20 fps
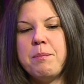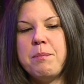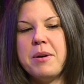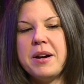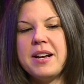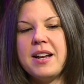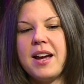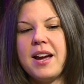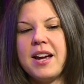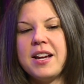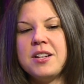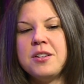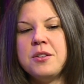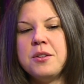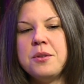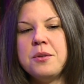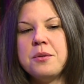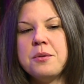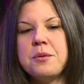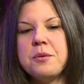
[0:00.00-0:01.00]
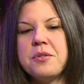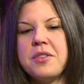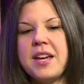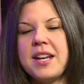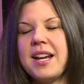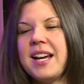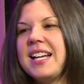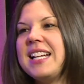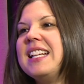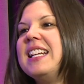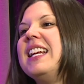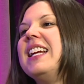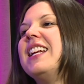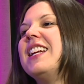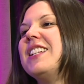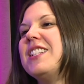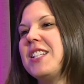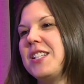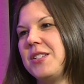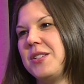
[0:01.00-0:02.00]
But I knew that I
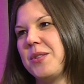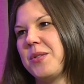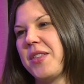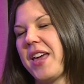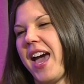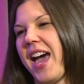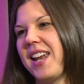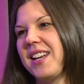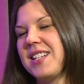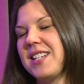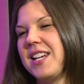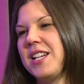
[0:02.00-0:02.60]
needed to do that.